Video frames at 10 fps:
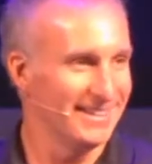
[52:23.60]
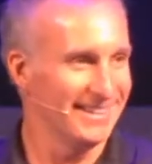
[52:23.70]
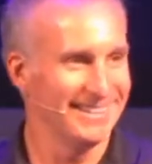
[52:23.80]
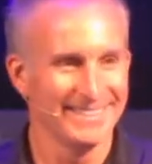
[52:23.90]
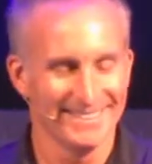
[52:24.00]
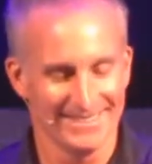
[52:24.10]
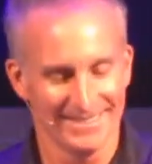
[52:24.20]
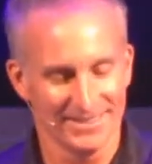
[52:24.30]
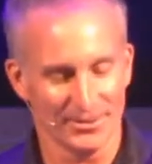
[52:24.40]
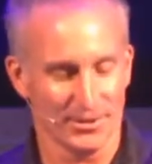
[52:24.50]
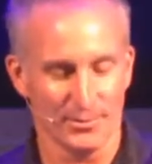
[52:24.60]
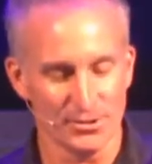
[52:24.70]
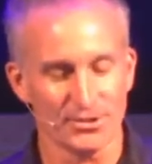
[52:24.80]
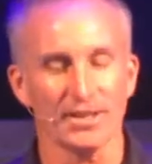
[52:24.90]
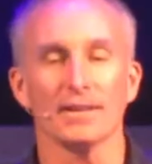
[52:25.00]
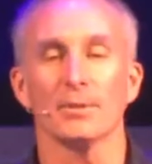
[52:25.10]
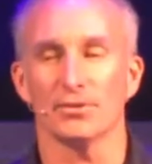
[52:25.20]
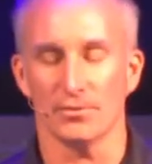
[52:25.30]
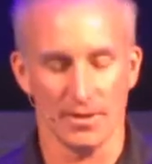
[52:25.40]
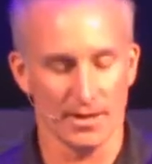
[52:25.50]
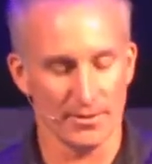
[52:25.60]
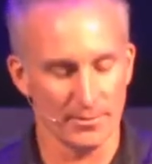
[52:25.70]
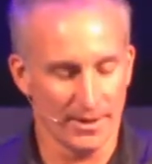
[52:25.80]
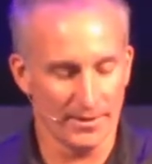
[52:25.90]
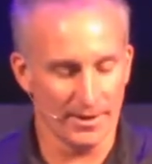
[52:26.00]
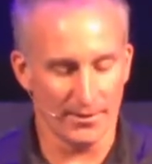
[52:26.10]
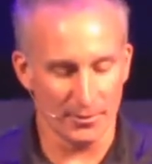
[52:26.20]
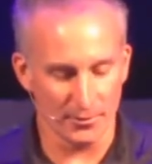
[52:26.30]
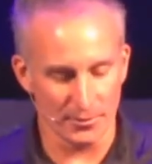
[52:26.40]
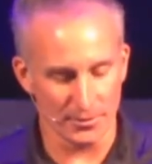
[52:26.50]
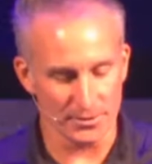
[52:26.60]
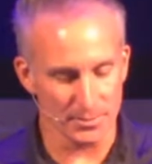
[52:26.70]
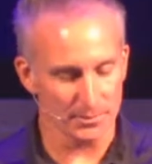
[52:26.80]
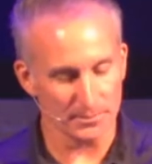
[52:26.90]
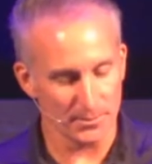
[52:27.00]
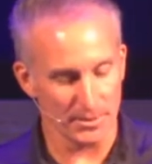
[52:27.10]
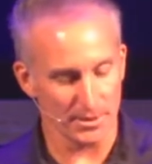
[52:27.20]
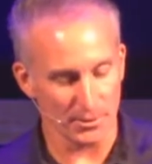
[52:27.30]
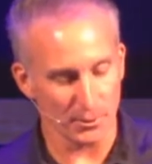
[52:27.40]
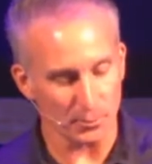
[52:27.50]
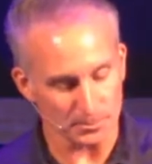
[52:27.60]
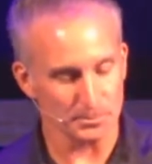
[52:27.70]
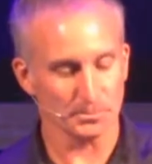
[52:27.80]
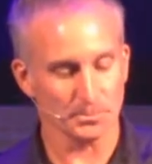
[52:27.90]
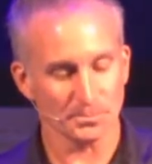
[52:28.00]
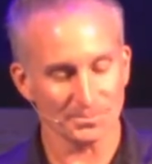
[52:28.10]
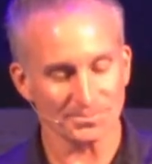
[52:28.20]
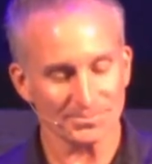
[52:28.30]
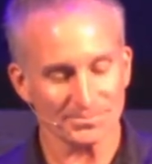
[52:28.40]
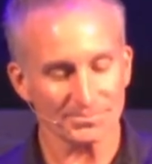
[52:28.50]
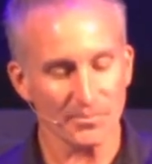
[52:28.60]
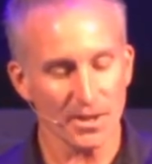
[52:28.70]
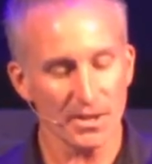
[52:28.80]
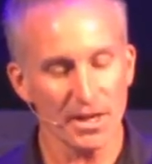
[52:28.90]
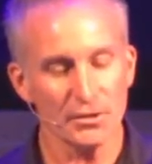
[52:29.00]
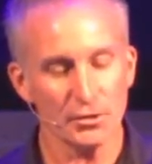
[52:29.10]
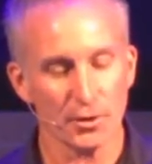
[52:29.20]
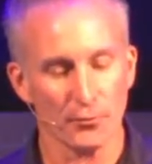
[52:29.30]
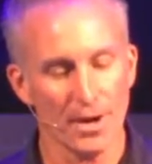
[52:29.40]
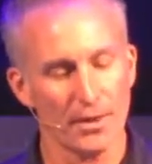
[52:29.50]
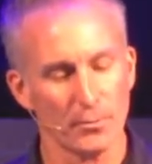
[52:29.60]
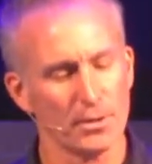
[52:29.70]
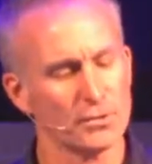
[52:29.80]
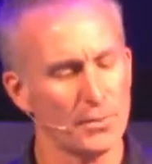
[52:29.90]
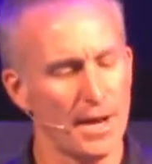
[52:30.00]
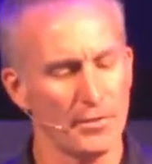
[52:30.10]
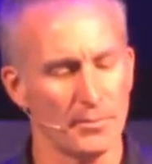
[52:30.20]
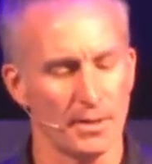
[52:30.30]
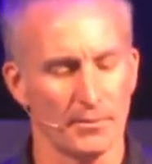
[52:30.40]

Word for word: They'll call me Stan. I'm Agent Wrath. I, I, I don't know if there is, but that'd be kind of cool. An agent of wrath. What does wrath mean?